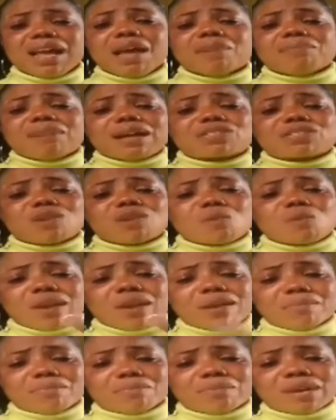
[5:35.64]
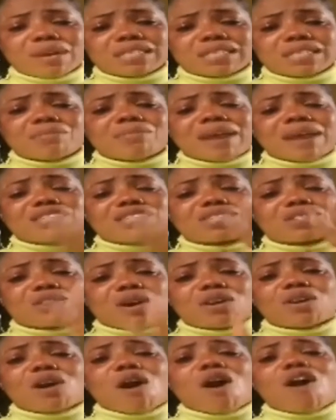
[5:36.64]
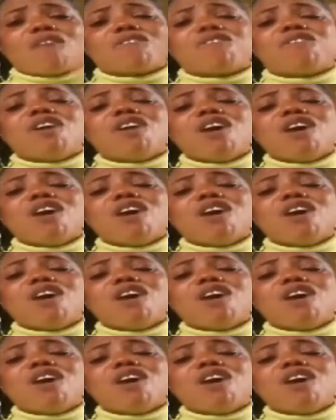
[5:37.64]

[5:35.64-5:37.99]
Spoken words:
My son will embrace me. My son of